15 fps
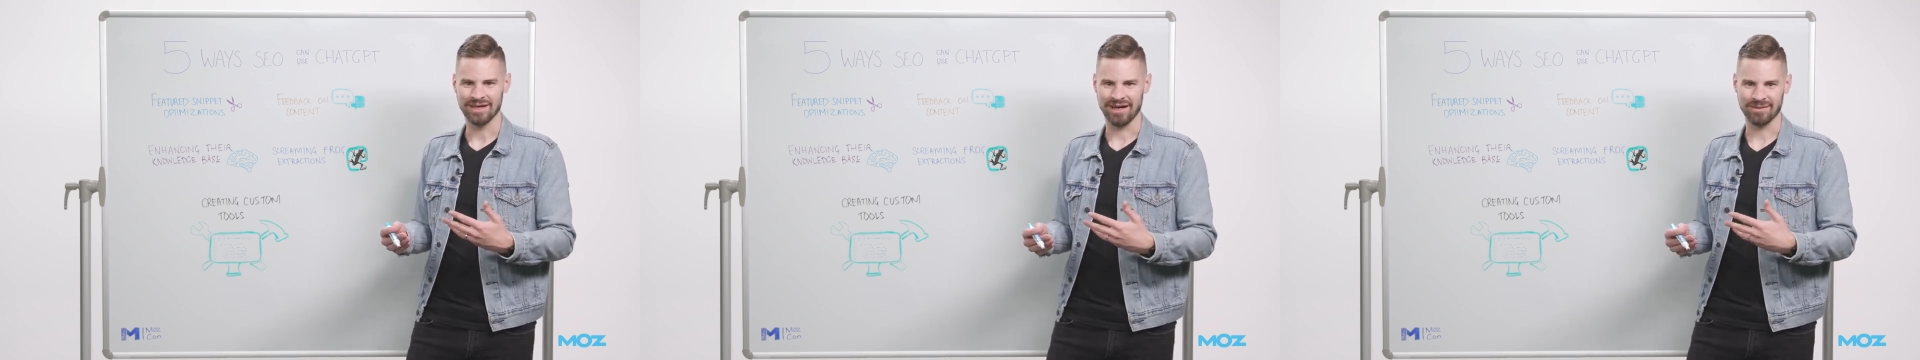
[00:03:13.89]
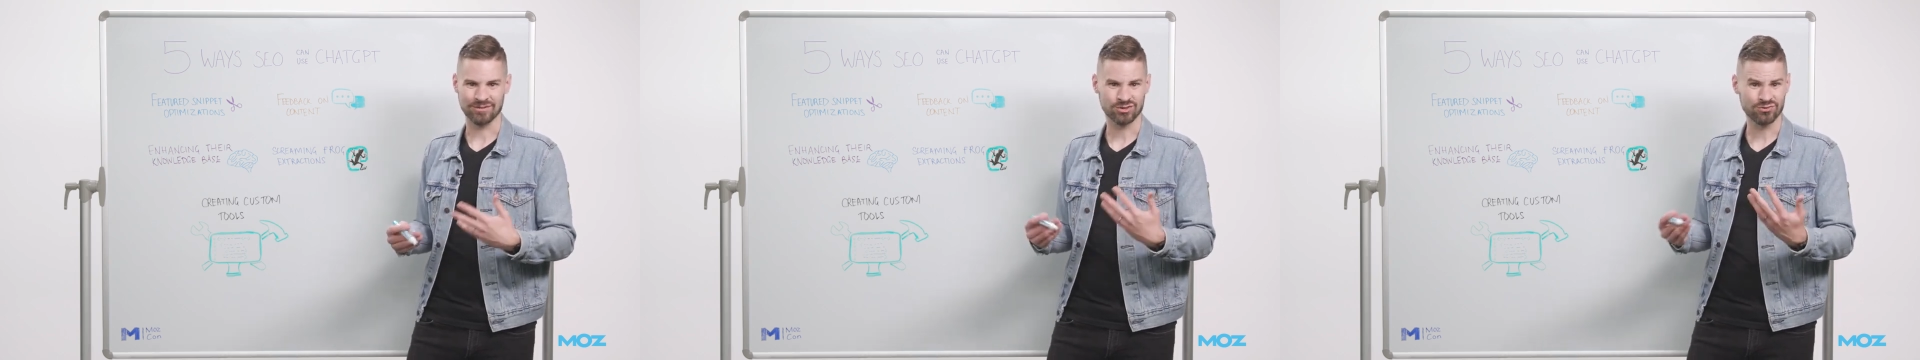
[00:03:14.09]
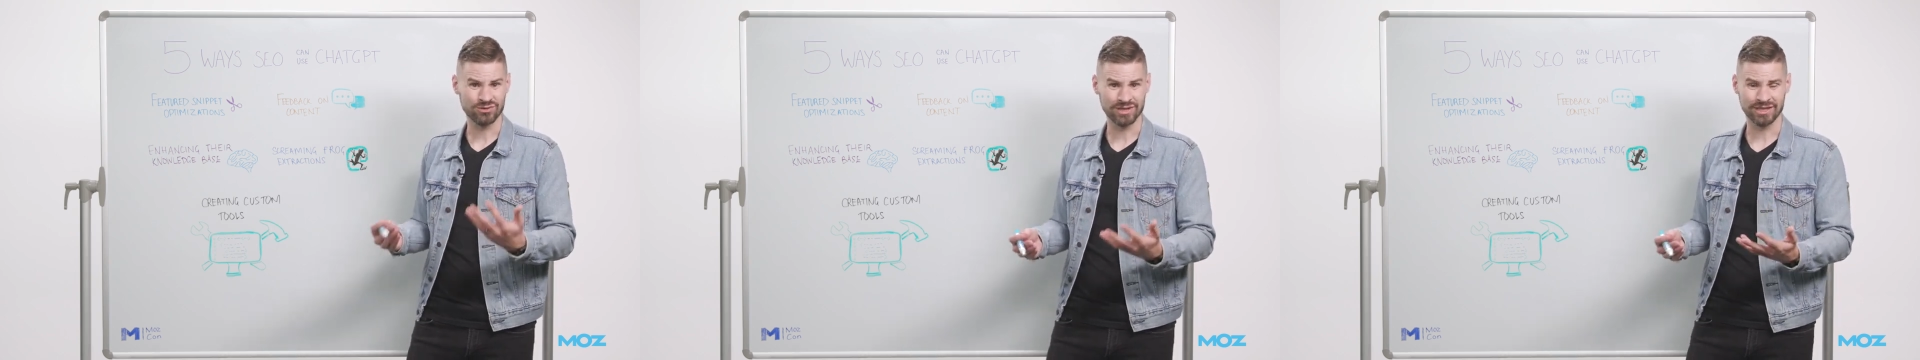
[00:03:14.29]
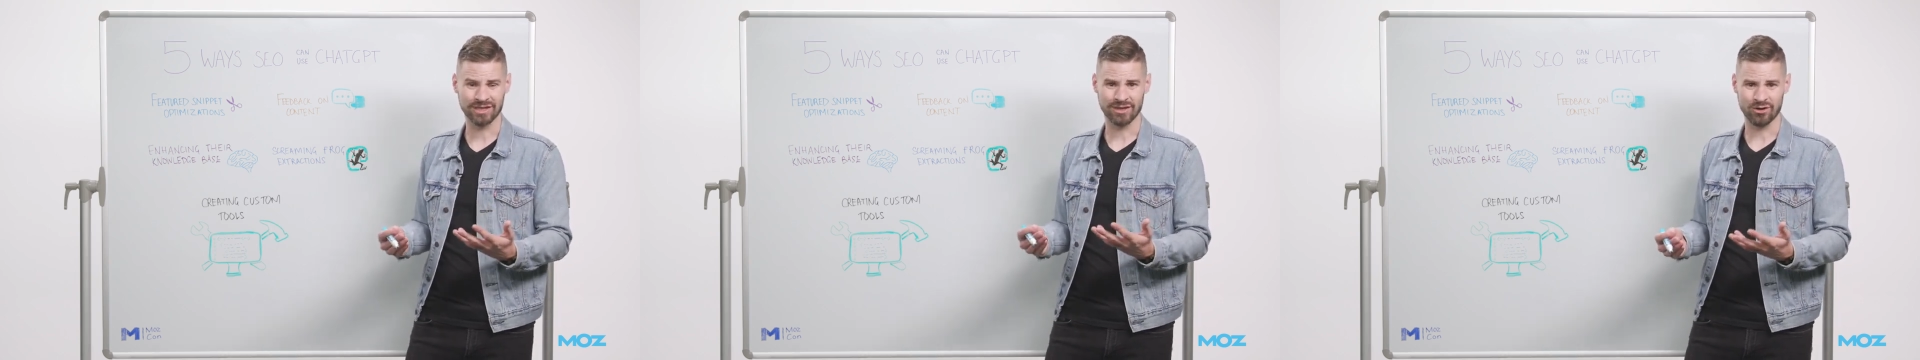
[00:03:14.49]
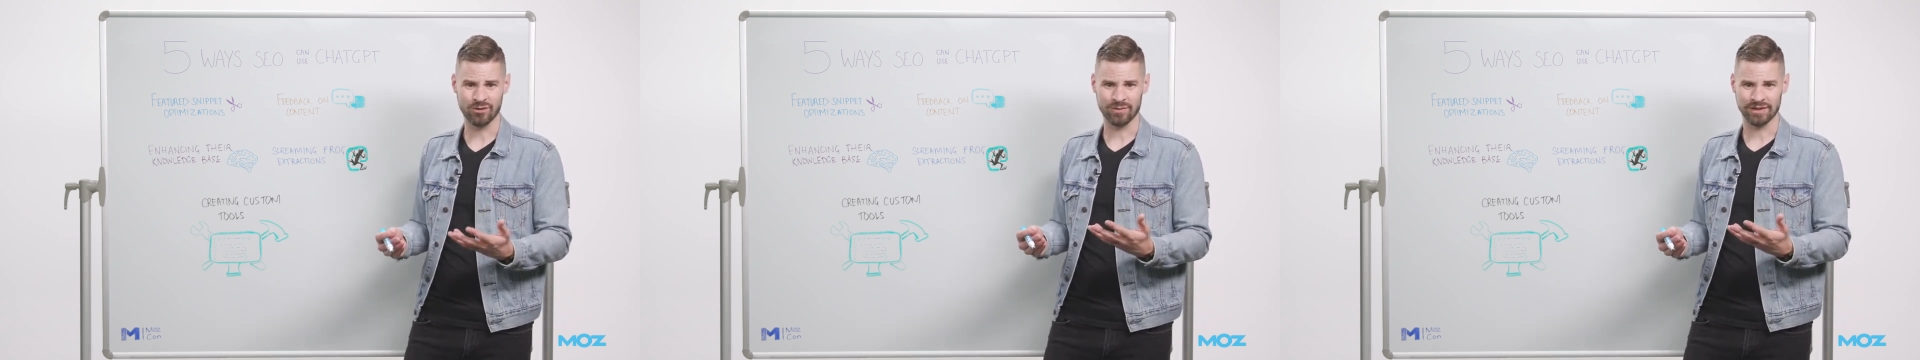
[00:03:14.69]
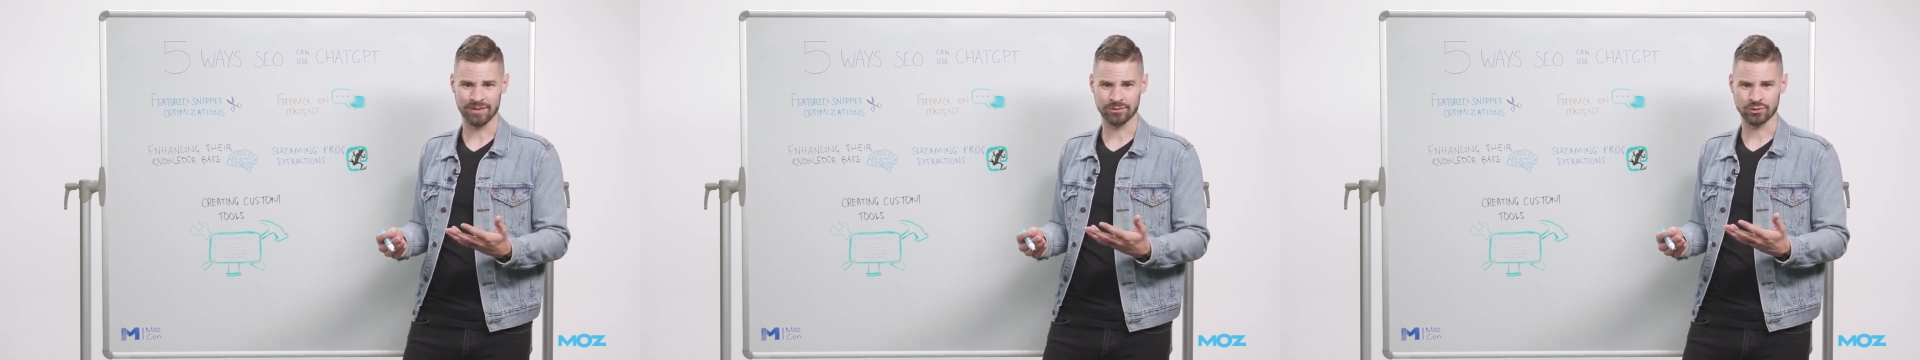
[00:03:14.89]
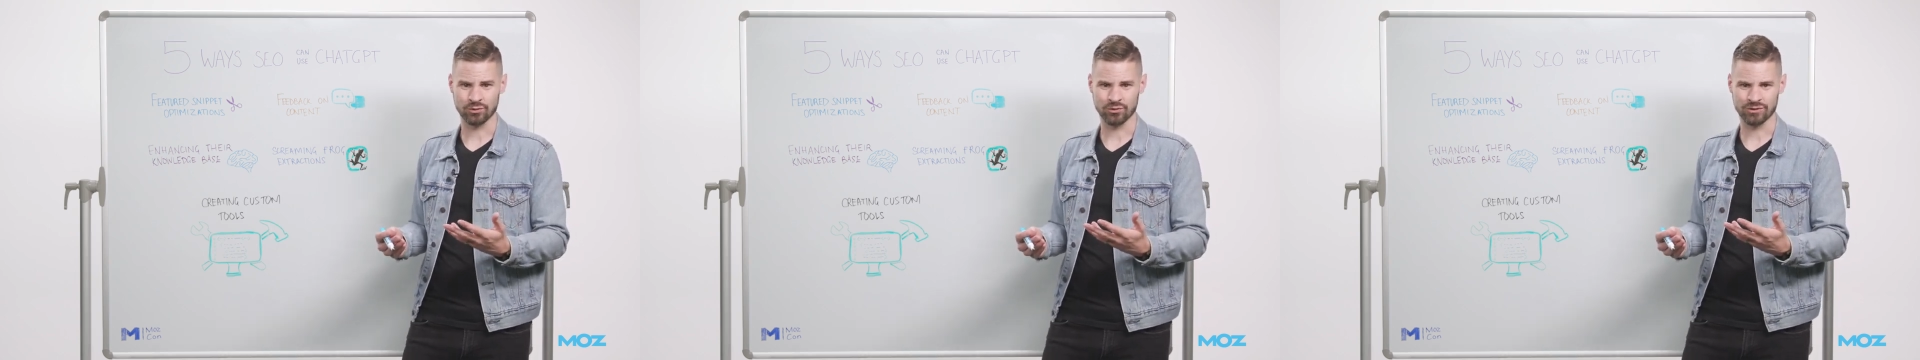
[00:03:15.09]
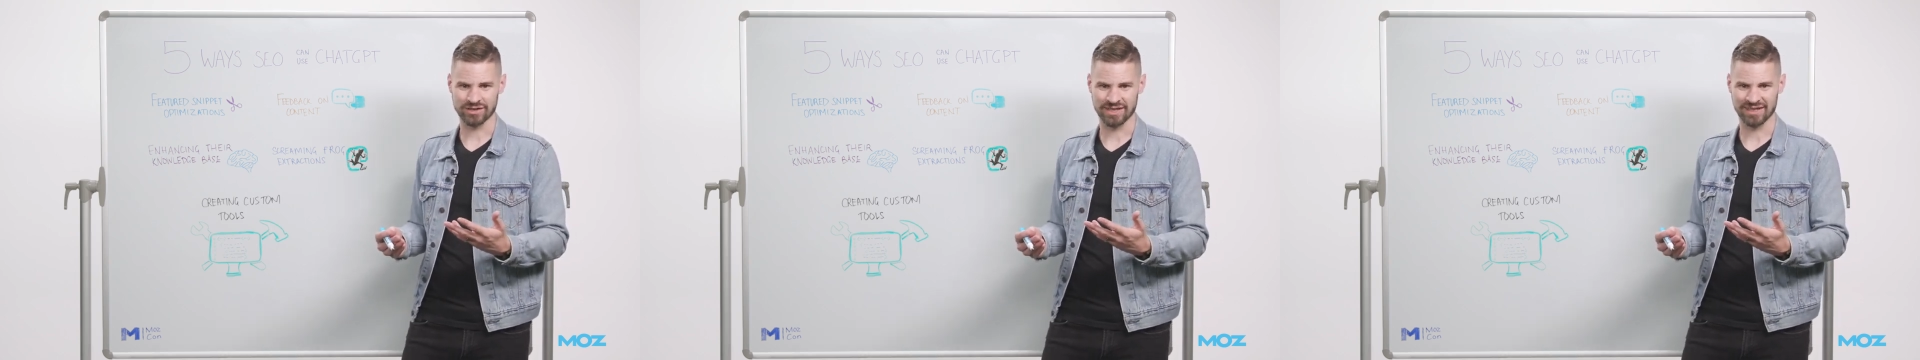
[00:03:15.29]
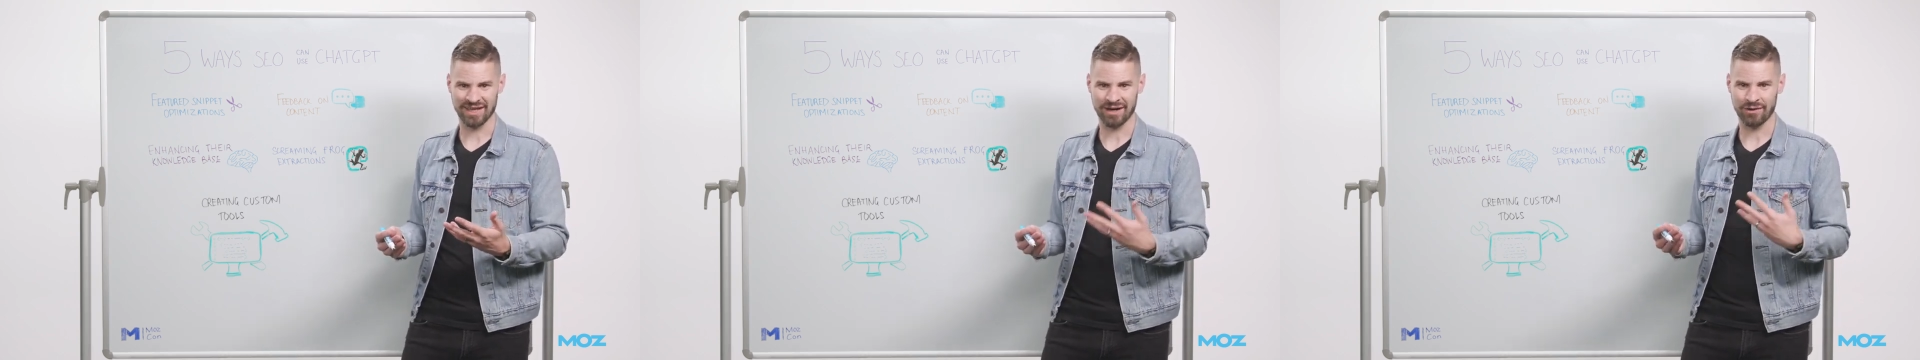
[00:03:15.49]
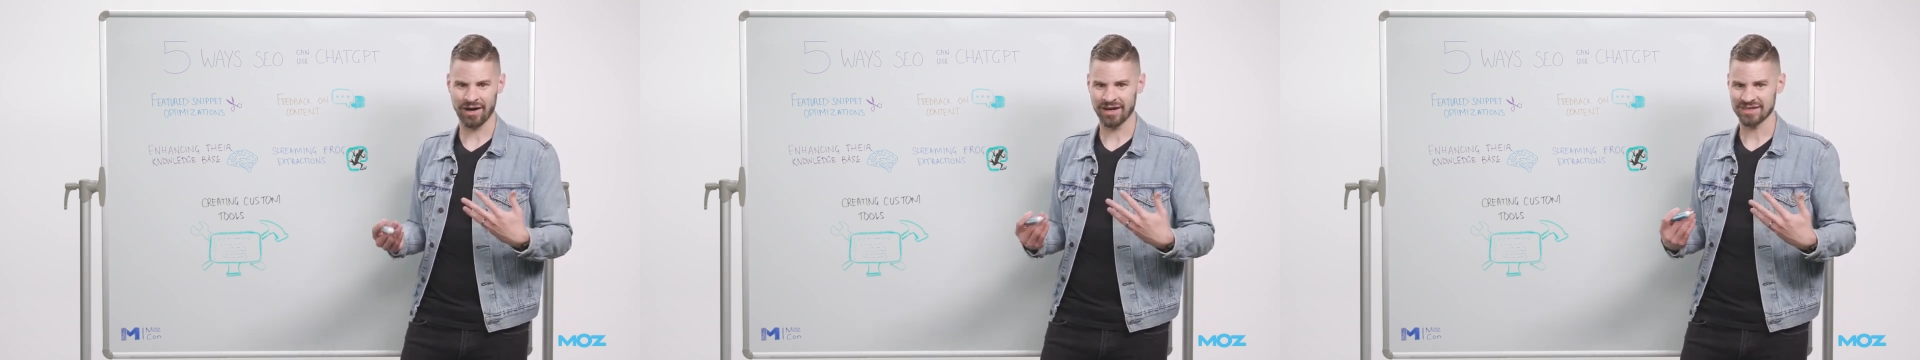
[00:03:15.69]
It's really going to open up tools and
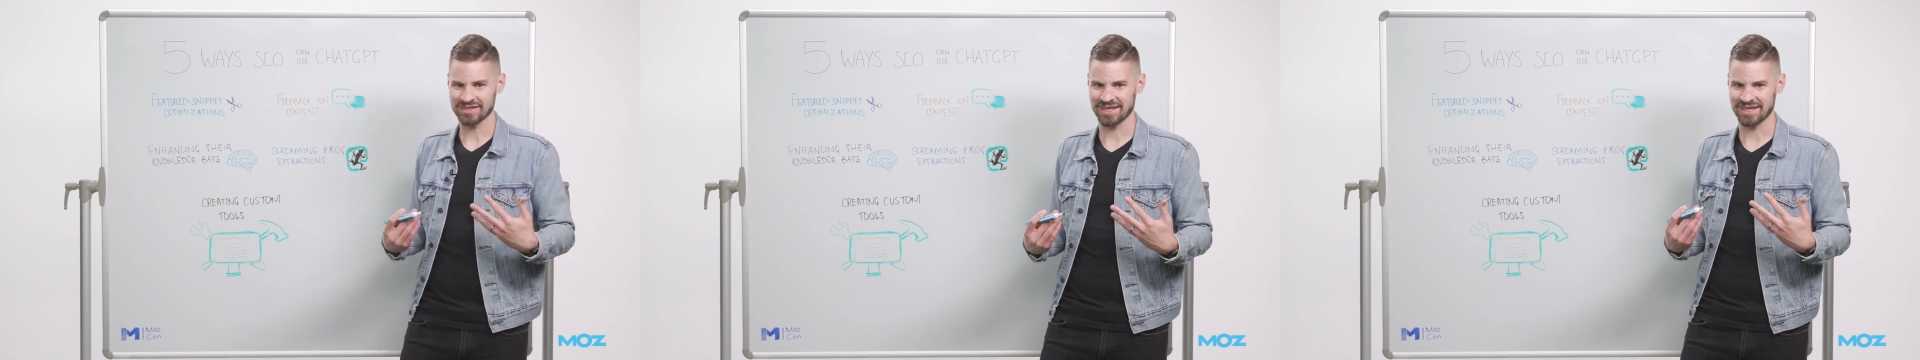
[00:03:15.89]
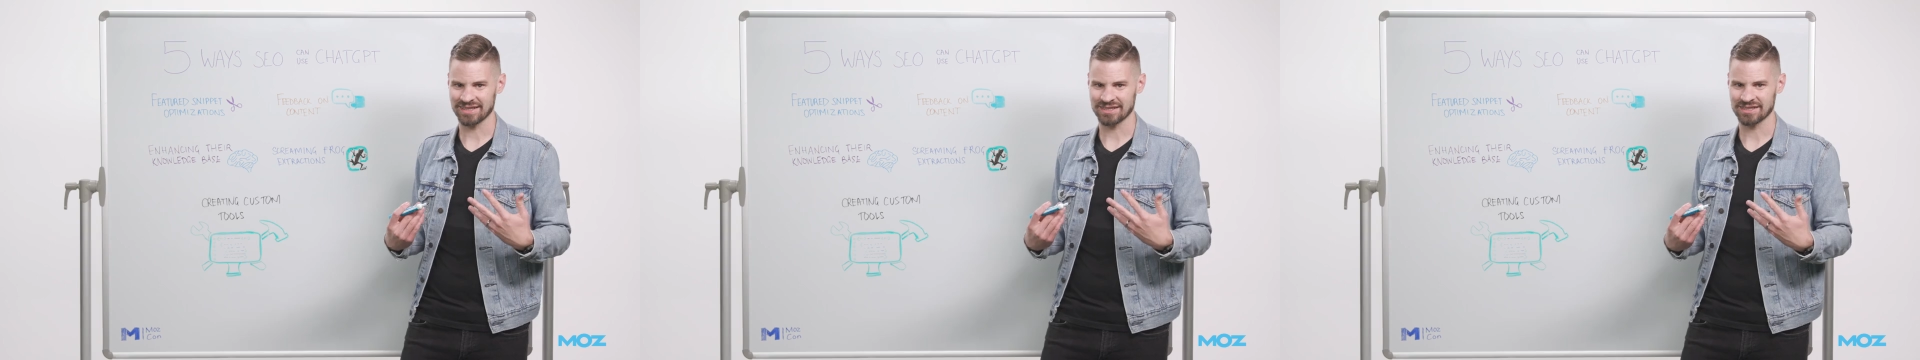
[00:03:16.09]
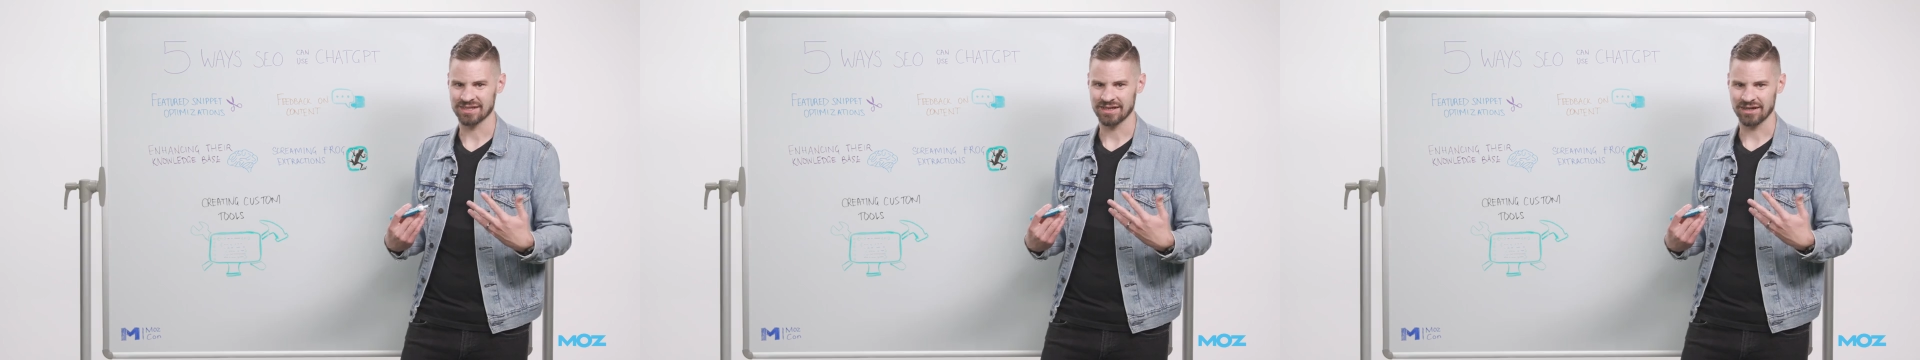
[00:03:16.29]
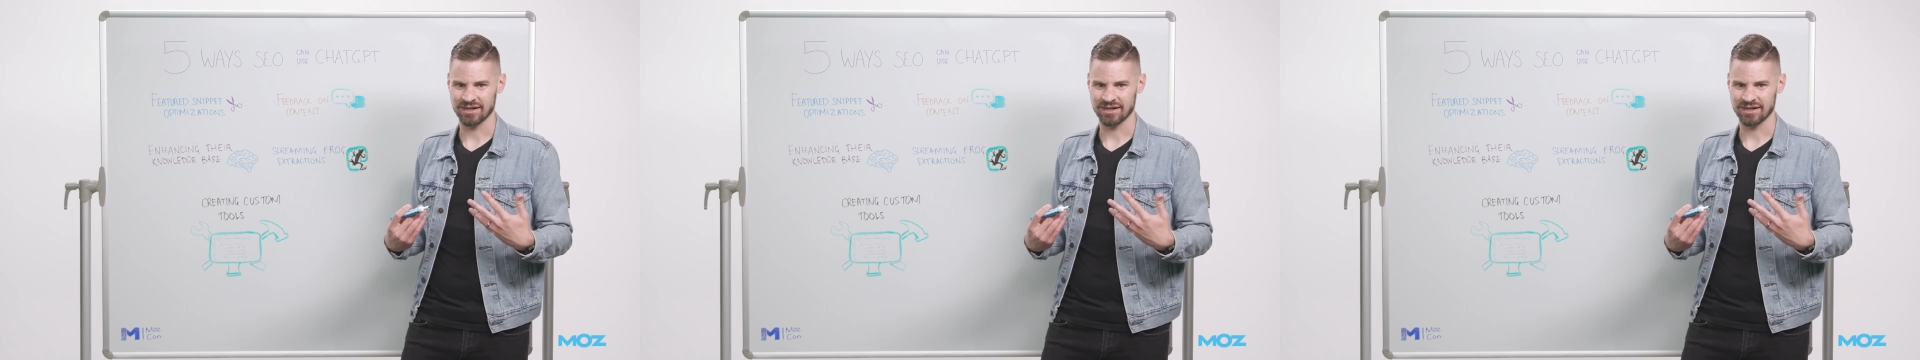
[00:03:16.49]
allow us as